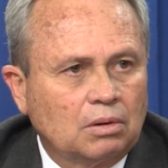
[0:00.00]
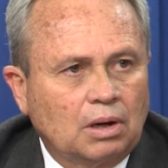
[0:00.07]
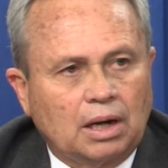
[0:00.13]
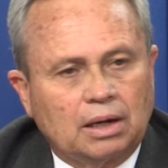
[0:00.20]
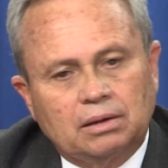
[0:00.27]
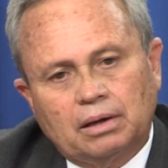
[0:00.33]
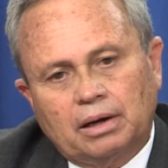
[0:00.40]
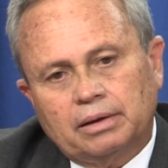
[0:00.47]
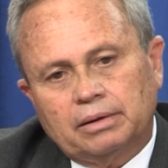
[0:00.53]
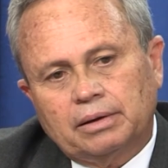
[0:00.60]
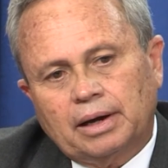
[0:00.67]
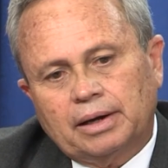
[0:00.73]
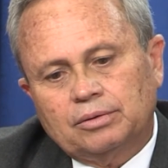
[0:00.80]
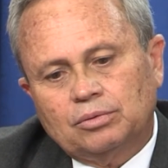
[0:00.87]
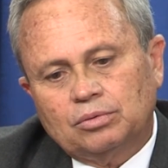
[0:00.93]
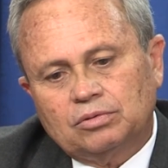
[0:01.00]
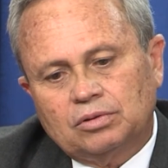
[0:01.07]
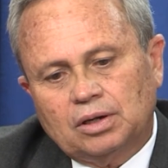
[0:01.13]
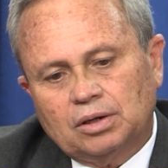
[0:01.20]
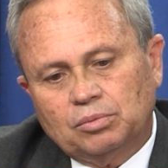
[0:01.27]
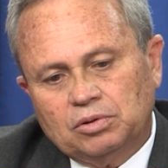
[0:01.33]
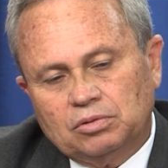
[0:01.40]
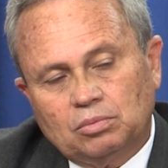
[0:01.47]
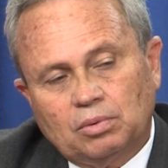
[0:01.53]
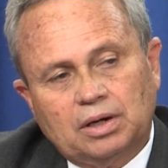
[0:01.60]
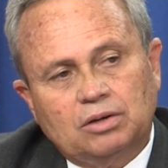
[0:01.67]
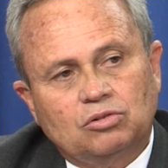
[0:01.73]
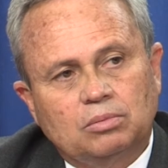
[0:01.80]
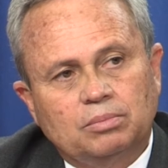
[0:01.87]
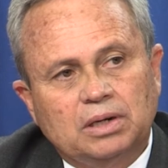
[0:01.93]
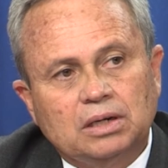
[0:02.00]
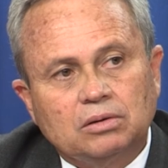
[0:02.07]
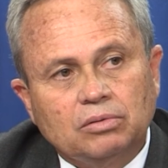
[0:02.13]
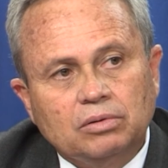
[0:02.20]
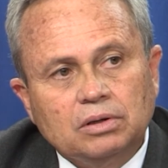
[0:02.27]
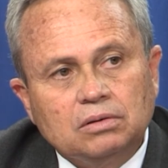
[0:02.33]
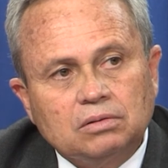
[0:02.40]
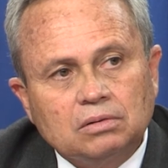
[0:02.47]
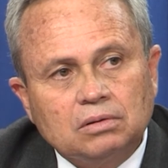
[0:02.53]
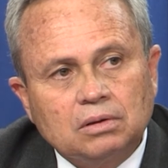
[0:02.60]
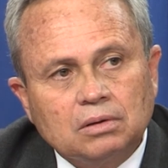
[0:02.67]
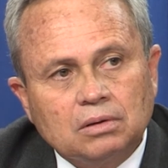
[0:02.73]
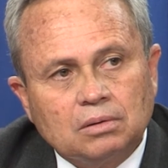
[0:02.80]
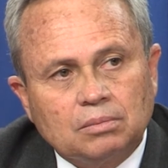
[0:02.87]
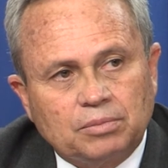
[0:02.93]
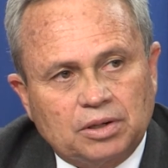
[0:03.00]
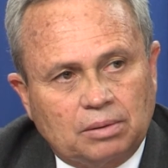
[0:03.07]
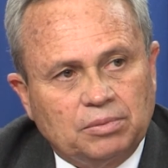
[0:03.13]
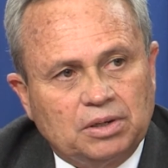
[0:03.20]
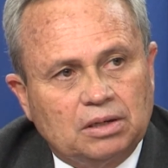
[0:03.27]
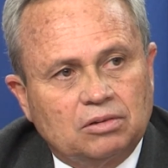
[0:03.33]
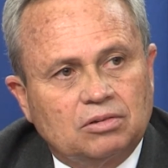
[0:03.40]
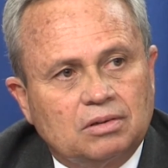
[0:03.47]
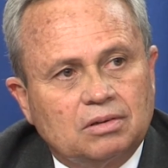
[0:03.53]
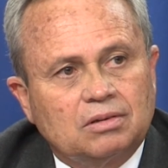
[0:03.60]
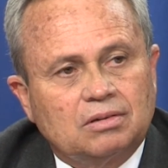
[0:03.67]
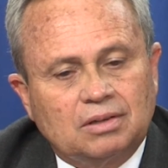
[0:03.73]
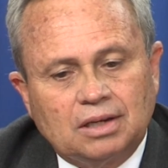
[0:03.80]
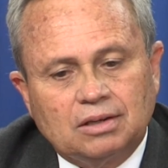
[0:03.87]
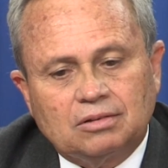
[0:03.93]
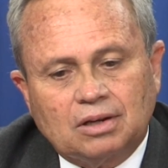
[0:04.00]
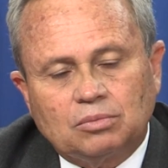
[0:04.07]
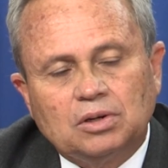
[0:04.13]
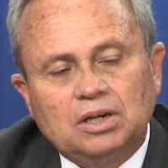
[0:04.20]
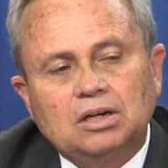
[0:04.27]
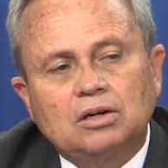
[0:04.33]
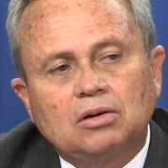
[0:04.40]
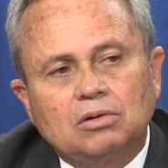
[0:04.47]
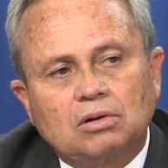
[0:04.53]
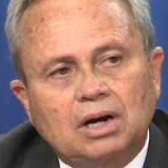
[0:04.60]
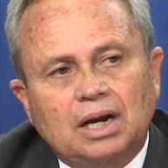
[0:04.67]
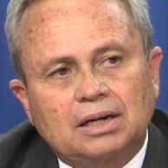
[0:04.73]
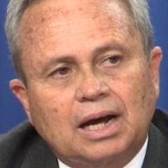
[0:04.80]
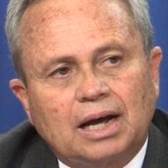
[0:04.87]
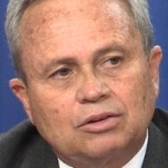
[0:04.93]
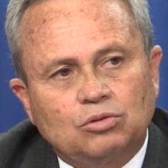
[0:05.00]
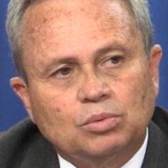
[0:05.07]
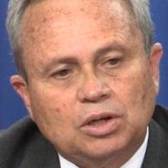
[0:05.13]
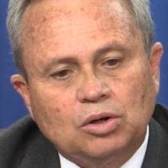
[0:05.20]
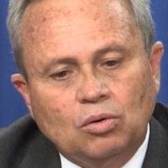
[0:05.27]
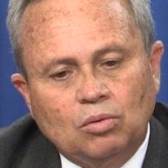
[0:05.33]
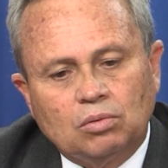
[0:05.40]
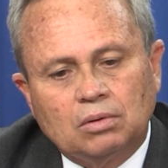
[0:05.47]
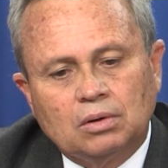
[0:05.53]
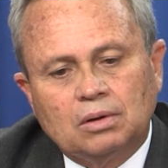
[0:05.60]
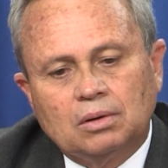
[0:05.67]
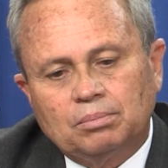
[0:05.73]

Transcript: I, I, I don't see any reason why they should be increased. But I mean, it's things that we need to look at as we go.